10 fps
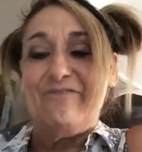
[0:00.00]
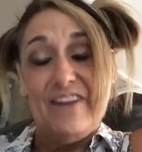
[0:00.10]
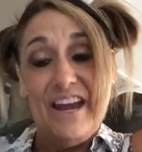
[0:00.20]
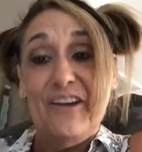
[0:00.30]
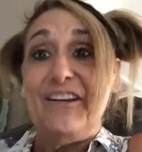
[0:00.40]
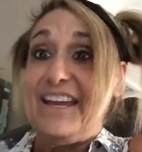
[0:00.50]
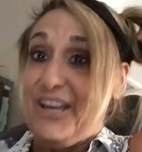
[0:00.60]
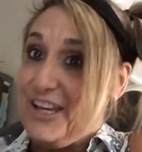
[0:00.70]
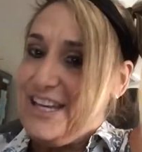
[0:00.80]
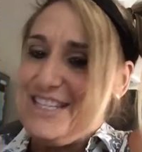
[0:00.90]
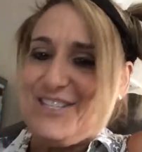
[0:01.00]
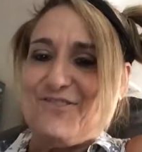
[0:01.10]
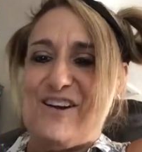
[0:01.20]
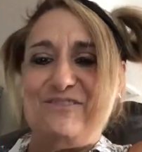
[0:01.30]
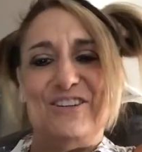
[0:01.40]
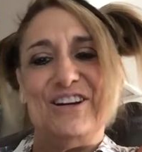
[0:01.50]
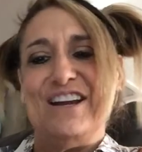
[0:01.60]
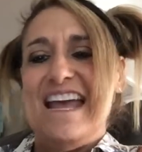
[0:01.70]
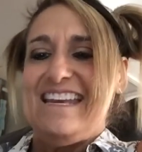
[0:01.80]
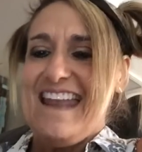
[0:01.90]
Very good, Drover.
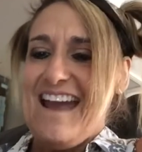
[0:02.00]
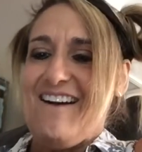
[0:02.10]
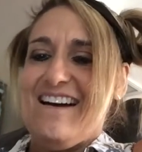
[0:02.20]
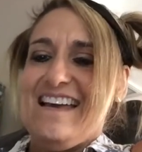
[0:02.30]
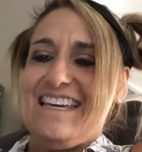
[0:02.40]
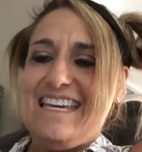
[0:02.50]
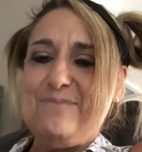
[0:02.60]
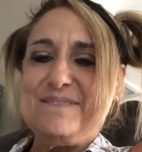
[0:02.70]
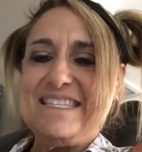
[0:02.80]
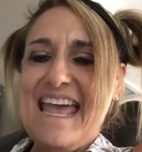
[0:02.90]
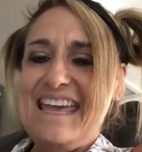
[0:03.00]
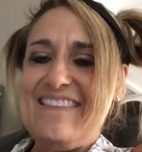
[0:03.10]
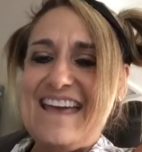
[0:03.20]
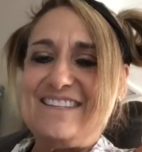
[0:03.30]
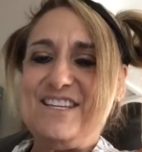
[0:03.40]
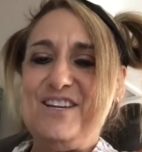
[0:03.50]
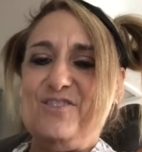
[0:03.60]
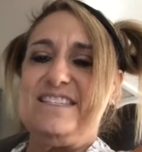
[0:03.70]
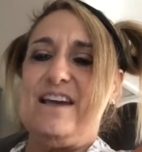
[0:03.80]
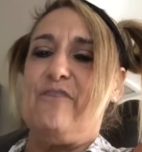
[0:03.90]
Now, keep saying that to
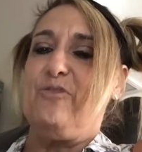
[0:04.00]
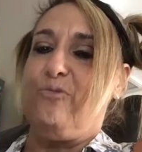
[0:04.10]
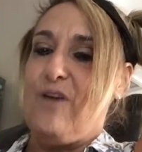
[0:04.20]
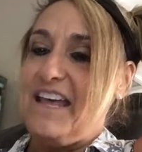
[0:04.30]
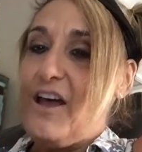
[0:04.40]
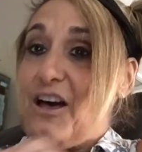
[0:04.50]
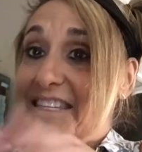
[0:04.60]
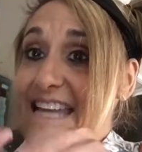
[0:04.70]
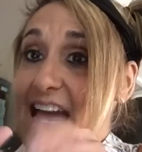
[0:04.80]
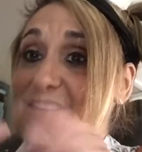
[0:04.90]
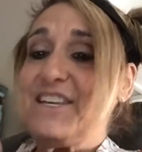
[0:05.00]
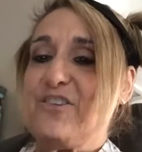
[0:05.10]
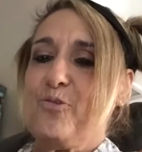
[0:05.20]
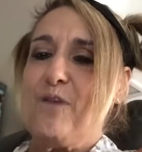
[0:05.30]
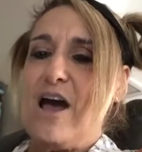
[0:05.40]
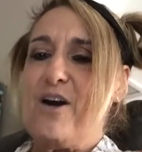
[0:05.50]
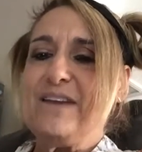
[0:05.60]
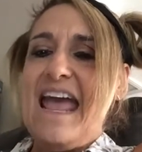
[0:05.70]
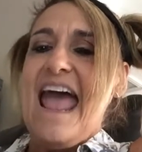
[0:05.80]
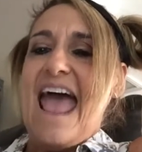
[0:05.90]
yourself. Run on down to the
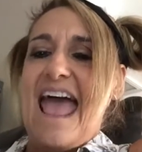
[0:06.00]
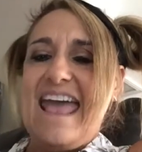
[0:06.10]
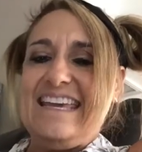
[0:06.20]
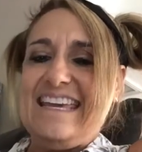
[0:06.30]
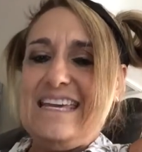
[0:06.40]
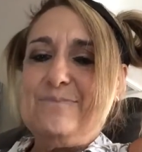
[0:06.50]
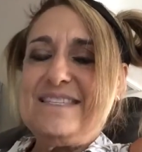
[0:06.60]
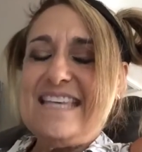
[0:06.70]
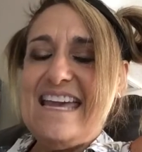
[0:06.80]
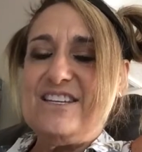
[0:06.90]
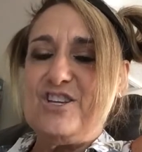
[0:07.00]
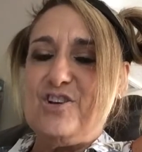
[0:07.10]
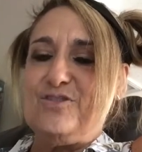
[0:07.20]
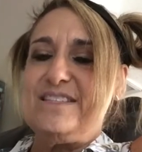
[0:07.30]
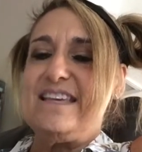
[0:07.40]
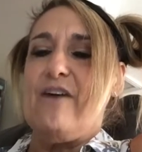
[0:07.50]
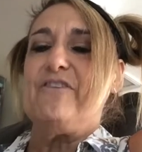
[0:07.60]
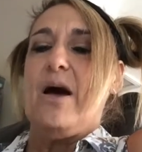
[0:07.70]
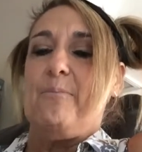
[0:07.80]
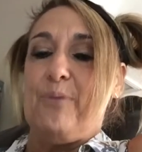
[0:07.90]
road and keep saying to yourself,
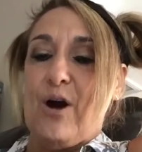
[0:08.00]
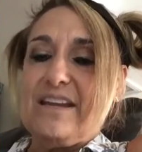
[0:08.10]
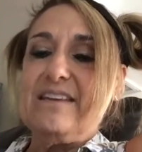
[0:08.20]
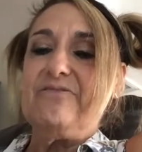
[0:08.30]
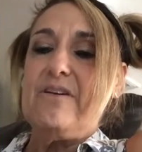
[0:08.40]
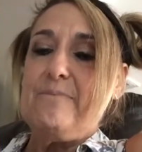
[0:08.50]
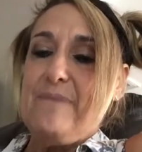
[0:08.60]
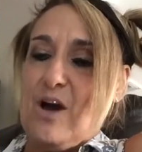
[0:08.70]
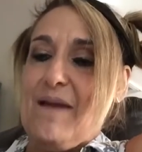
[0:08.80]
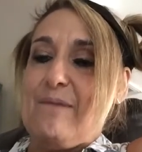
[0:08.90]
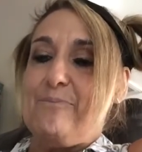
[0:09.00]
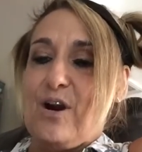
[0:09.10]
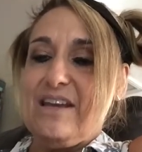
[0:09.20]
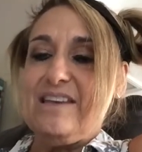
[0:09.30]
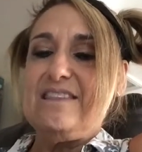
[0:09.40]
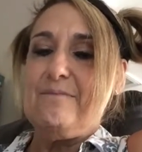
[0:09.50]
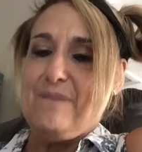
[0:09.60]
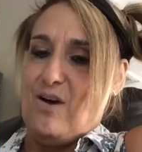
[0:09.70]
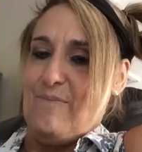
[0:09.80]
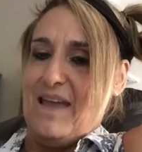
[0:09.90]
bark at the mailman, bark at the
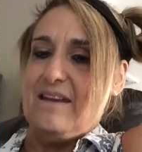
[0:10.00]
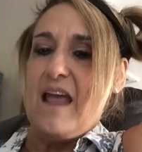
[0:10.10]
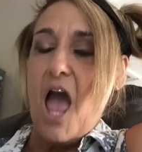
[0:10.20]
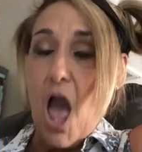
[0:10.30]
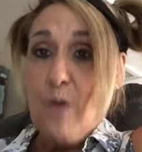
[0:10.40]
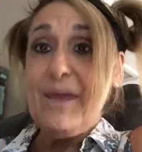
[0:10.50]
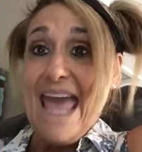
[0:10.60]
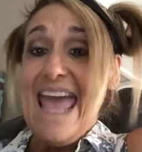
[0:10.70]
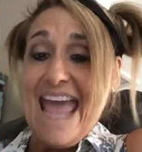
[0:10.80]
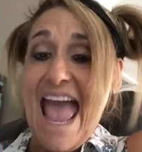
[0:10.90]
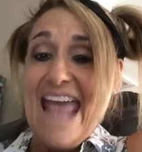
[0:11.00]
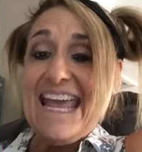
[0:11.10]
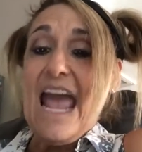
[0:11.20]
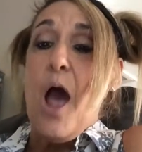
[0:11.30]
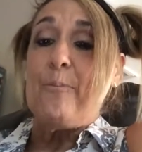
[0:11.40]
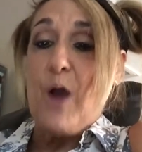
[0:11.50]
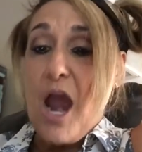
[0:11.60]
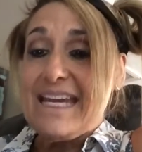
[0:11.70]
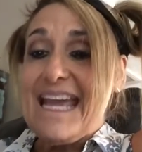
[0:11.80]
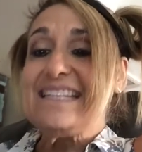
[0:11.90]
mailman. Okay, Hank,
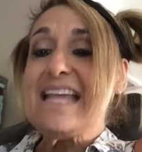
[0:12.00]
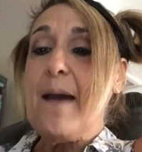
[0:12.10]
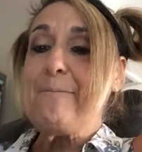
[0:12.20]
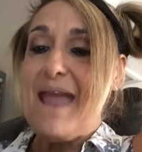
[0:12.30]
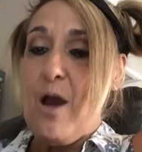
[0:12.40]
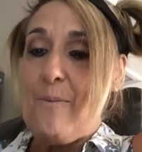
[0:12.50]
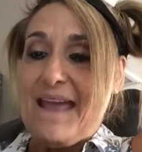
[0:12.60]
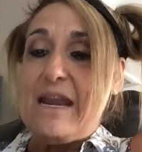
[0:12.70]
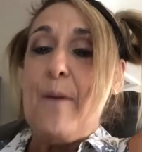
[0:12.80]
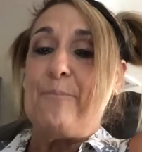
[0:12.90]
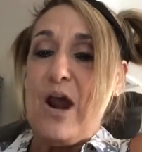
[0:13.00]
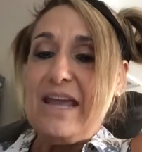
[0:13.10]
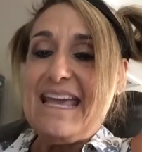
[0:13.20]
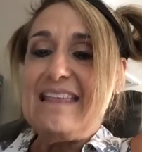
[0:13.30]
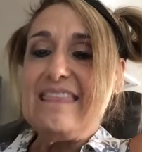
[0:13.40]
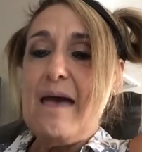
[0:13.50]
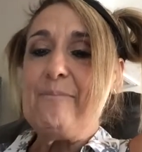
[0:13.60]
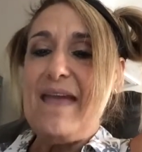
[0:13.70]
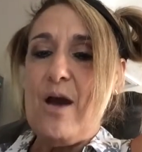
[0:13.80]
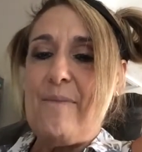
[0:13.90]
bark at the mailman, bark at the
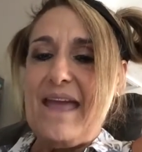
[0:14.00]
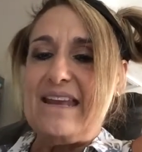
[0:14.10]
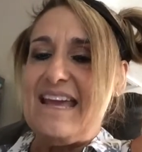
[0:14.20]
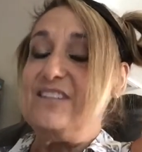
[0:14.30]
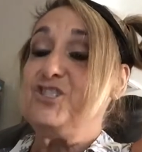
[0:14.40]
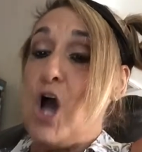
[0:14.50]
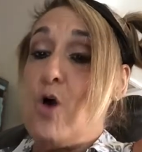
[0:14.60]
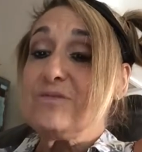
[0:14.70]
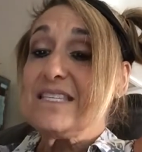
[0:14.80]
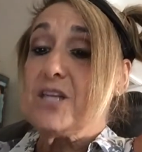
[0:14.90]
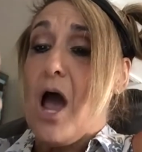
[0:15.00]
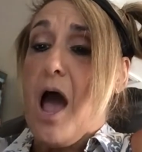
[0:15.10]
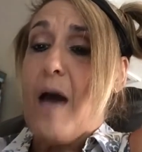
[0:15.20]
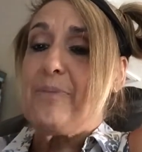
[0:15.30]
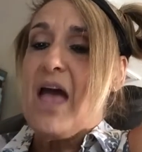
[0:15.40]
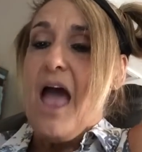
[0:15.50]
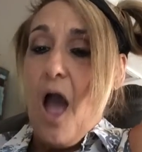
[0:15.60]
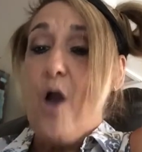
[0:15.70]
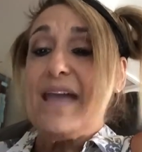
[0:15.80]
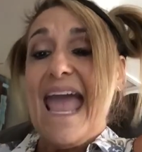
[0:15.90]
mailman. And don't stop.
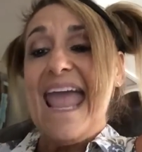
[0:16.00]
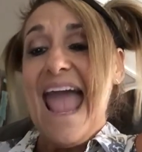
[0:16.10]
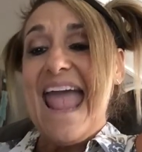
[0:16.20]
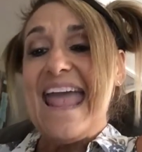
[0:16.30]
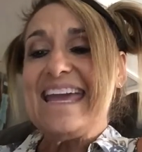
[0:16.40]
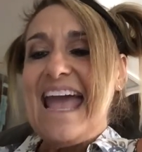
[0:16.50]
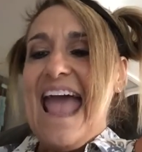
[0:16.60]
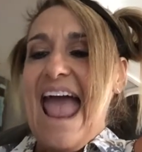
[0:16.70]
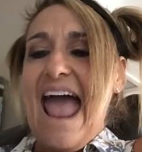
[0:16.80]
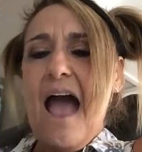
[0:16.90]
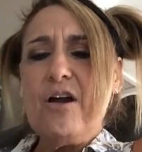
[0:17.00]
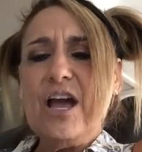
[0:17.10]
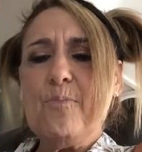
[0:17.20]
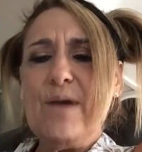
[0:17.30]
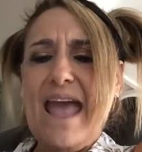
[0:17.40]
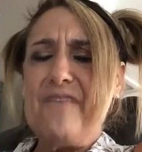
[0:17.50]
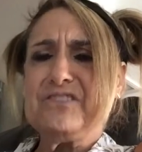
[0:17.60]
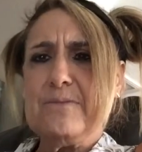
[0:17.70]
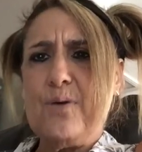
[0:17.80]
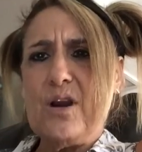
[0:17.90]
Okay, Hank, how come we have
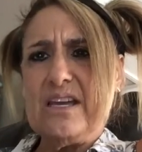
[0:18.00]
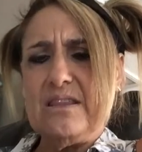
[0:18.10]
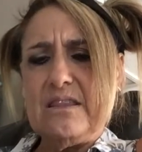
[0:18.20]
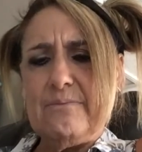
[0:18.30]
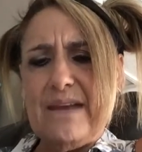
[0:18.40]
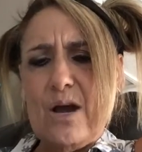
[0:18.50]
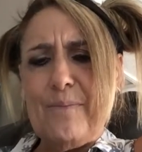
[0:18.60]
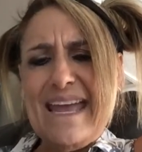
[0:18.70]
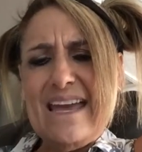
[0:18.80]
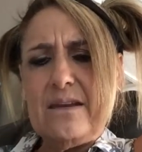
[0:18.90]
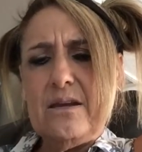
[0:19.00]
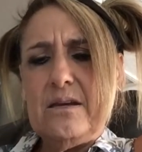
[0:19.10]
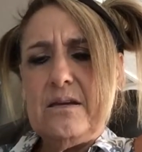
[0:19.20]
to bark at the mailman?